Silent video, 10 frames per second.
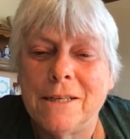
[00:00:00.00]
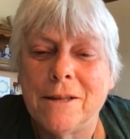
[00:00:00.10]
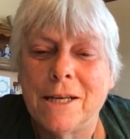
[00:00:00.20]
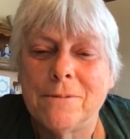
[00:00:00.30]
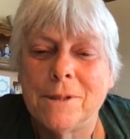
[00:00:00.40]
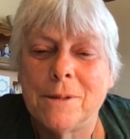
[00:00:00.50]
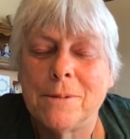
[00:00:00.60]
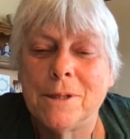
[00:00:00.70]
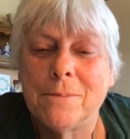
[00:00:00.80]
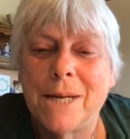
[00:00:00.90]
like with the
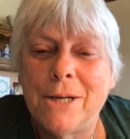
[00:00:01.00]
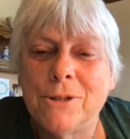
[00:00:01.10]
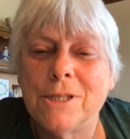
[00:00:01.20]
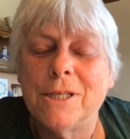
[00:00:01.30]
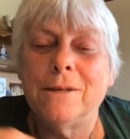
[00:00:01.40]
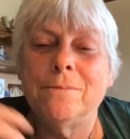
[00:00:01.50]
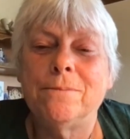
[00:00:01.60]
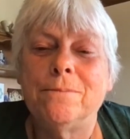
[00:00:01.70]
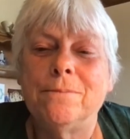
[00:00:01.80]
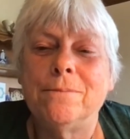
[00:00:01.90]
lebowski he,
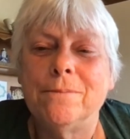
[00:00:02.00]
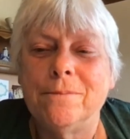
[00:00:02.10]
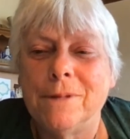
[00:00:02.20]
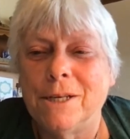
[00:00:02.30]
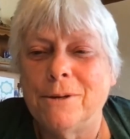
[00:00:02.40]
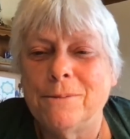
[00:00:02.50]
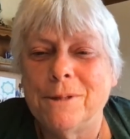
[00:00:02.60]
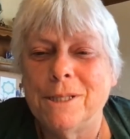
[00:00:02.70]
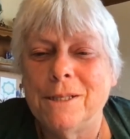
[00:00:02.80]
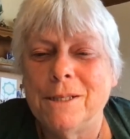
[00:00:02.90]
you know
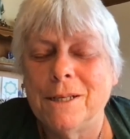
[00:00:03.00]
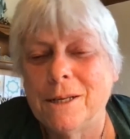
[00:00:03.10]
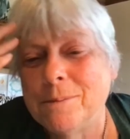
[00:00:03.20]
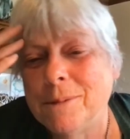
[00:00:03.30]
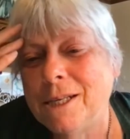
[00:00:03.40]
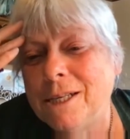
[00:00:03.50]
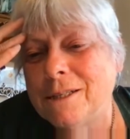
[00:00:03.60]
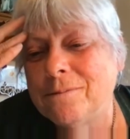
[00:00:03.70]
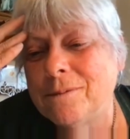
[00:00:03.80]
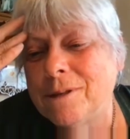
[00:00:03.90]
in a
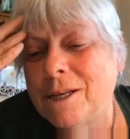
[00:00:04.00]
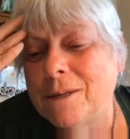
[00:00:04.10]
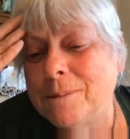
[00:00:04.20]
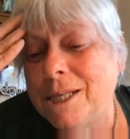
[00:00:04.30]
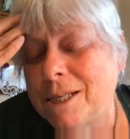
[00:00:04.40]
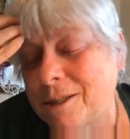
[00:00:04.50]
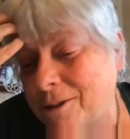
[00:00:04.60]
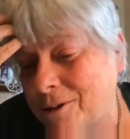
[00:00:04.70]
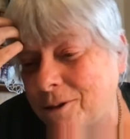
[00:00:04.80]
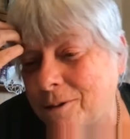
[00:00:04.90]
comedic, a
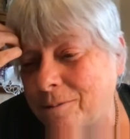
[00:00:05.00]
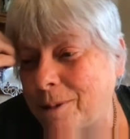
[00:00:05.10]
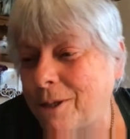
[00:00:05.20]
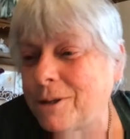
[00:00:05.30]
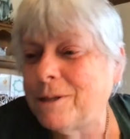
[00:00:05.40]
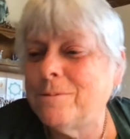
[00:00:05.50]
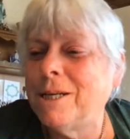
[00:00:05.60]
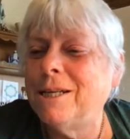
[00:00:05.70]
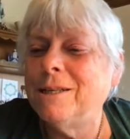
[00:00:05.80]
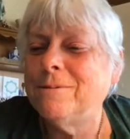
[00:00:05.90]
comedic sort of parody
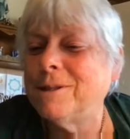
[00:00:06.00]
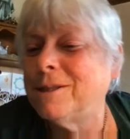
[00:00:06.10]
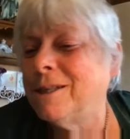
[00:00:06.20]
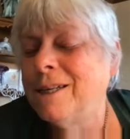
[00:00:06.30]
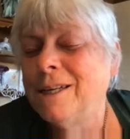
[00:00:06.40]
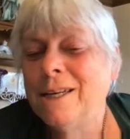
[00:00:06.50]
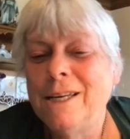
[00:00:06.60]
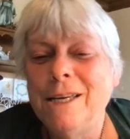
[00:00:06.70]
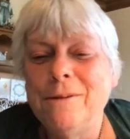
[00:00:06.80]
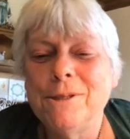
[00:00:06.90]
way he was
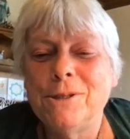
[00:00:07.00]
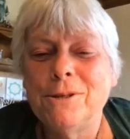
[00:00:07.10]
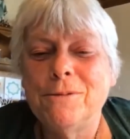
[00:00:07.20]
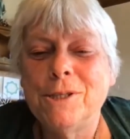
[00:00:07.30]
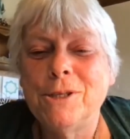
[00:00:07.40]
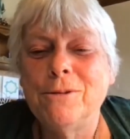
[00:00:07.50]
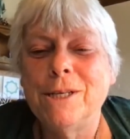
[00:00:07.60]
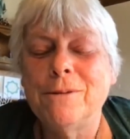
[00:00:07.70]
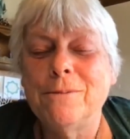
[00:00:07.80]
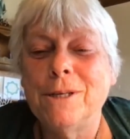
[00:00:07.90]
he was sort of
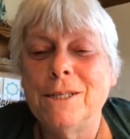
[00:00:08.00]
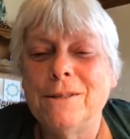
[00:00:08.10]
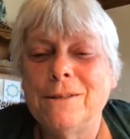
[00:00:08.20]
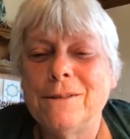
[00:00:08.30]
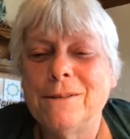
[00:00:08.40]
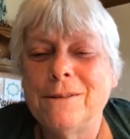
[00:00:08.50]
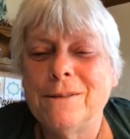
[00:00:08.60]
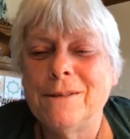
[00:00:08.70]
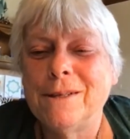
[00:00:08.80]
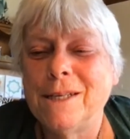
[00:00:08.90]
showing what
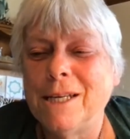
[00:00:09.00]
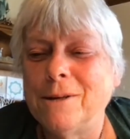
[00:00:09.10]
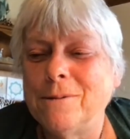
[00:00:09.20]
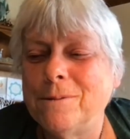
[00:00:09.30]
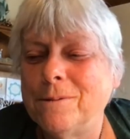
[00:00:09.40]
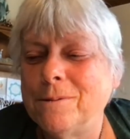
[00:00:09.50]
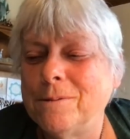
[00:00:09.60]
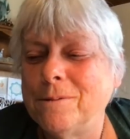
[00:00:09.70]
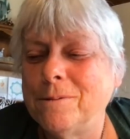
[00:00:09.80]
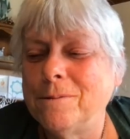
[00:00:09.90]
you know
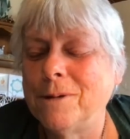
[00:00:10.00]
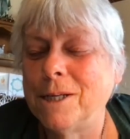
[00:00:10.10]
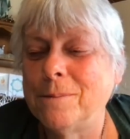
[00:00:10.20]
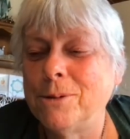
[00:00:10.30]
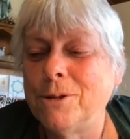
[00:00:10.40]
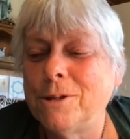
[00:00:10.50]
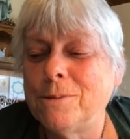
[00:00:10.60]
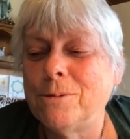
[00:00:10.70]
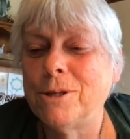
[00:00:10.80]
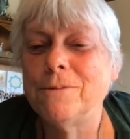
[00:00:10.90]
what a Buddhist
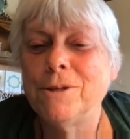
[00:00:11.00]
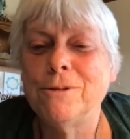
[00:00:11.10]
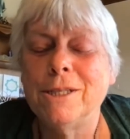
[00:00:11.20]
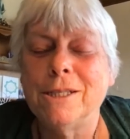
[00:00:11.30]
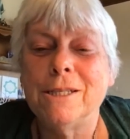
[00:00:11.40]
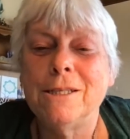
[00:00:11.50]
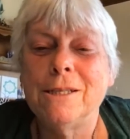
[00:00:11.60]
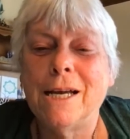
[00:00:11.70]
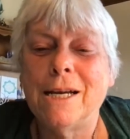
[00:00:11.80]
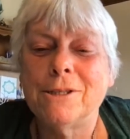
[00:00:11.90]
point of view is. He
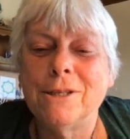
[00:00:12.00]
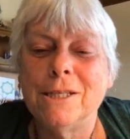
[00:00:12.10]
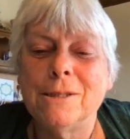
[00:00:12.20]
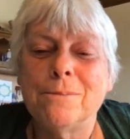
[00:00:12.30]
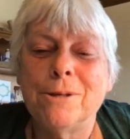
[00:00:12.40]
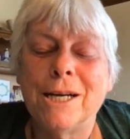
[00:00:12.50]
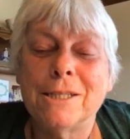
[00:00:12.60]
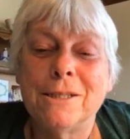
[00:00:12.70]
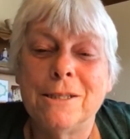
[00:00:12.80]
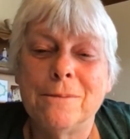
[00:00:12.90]
actually is a
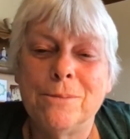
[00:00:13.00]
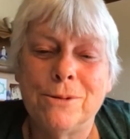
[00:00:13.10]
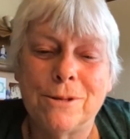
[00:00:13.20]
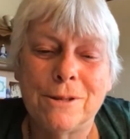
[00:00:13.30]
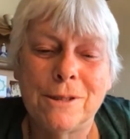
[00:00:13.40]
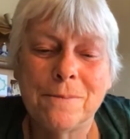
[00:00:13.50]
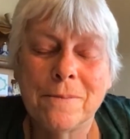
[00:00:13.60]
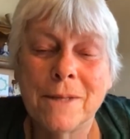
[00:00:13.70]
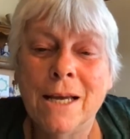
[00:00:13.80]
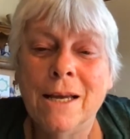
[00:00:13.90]
practicing Buddhist.
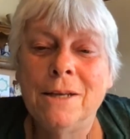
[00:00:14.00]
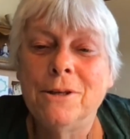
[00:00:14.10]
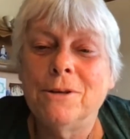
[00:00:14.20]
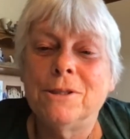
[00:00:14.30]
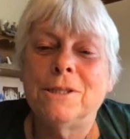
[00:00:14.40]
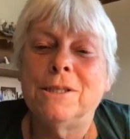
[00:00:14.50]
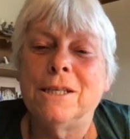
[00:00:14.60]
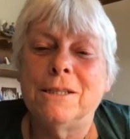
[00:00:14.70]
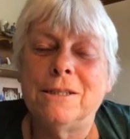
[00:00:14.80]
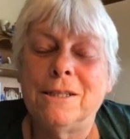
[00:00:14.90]
Notice that